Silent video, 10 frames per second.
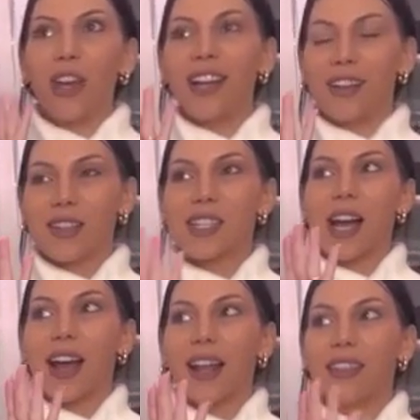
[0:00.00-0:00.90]
fit
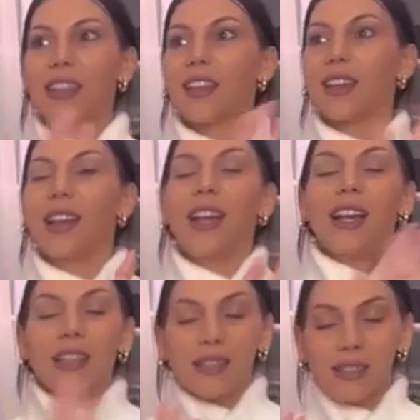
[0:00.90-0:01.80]
aside, the
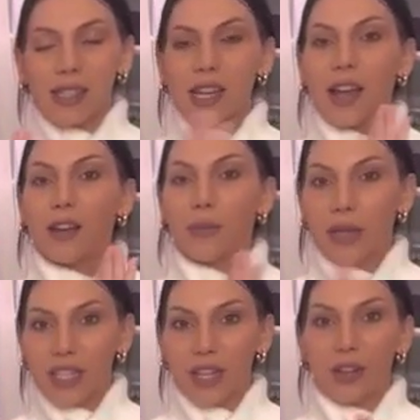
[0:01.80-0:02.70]
style,
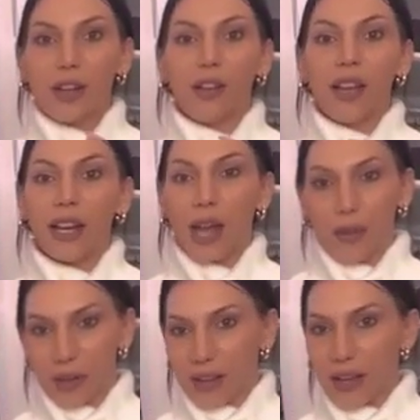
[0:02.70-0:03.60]
material, and
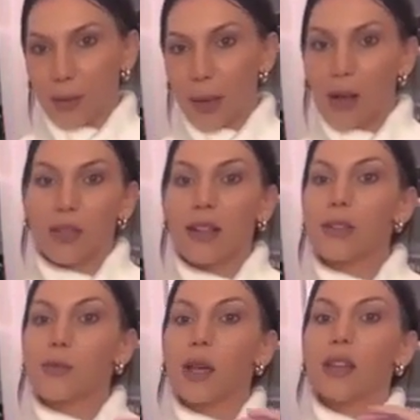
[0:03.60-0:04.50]
everything about
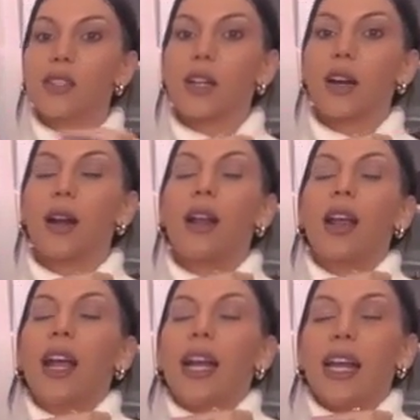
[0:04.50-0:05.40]
this blazer
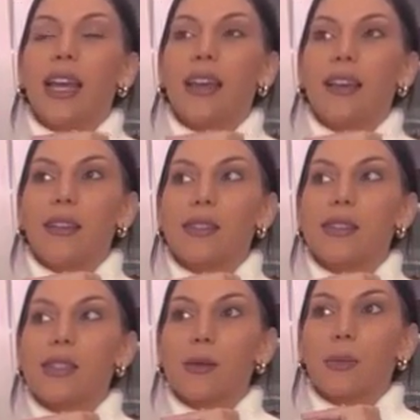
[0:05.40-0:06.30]

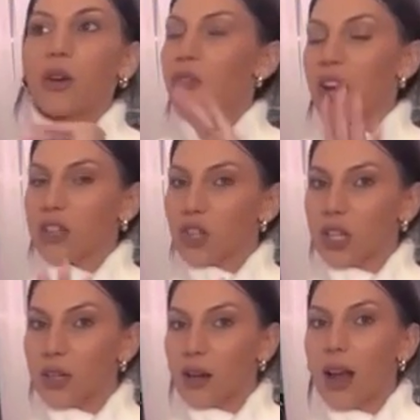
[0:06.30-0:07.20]
is
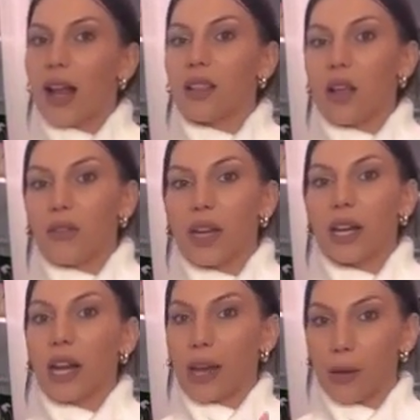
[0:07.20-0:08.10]
perfection. I love
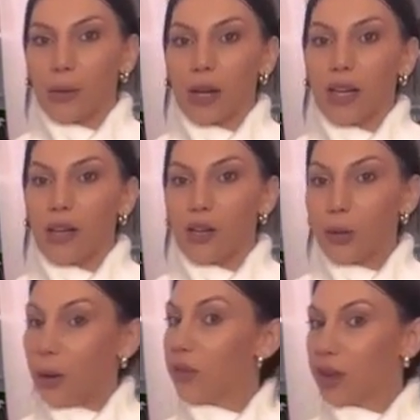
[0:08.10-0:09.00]
it and I own it in
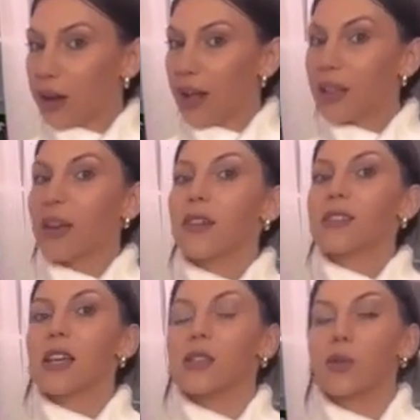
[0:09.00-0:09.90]
two other
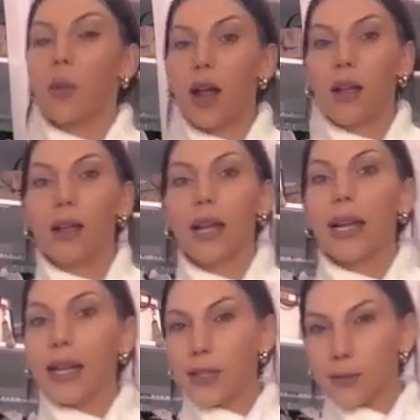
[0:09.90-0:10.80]
colors as well,
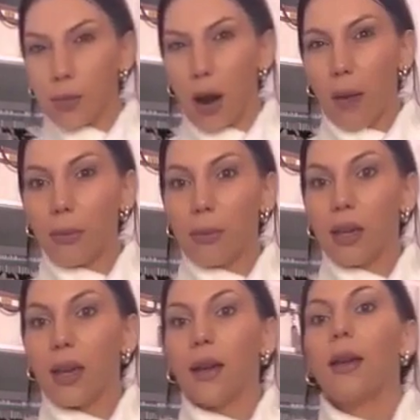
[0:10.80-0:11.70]
and it's
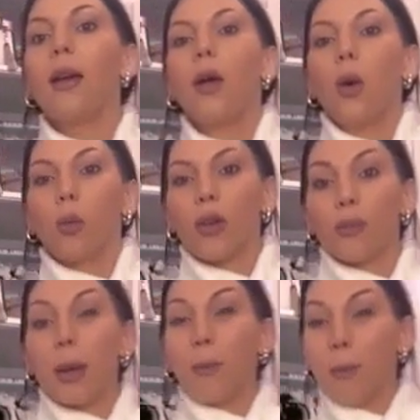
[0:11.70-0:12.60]
probably one
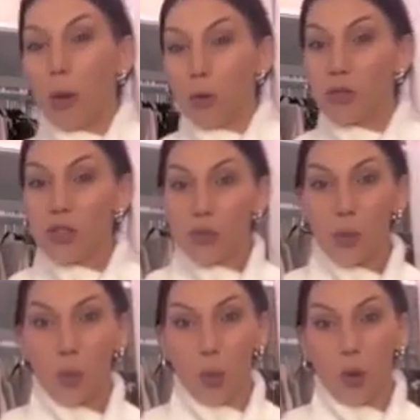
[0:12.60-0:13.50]
of my most
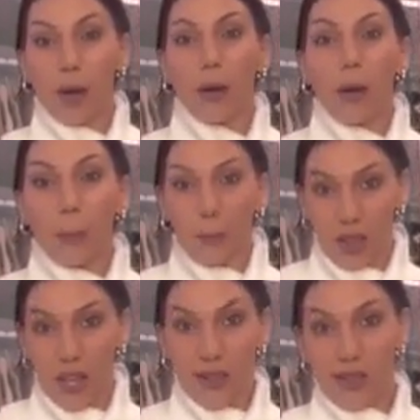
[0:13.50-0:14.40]
worn
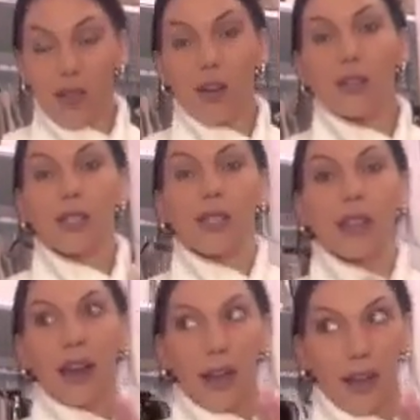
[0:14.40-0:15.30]
blazers
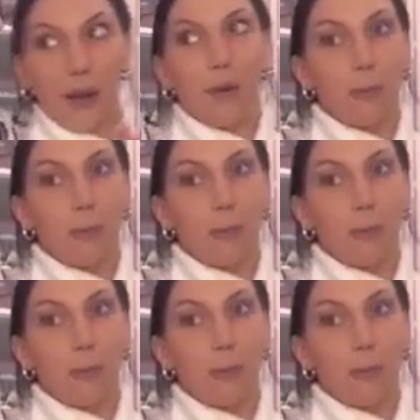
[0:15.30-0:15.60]
that I